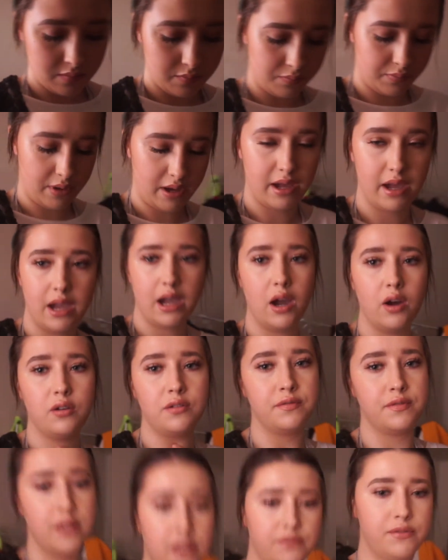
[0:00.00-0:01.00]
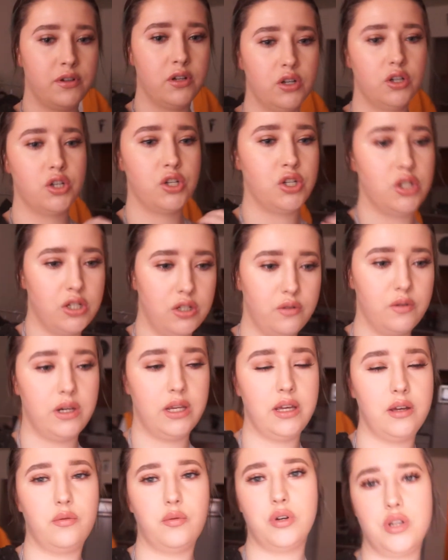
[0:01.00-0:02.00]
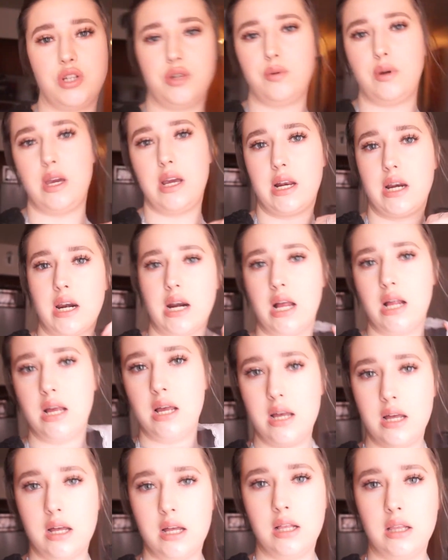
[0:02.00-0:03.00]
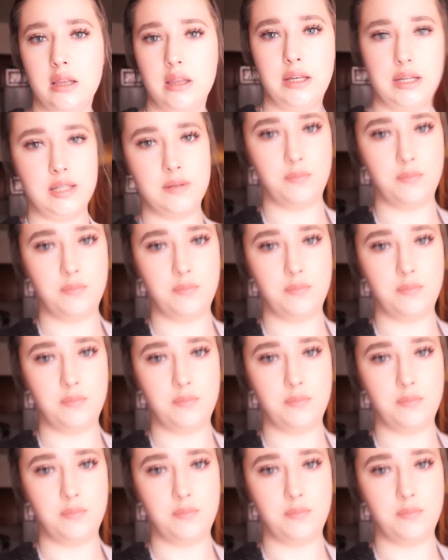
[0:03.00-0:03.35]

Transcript: But outfit for shooting, we're doing lace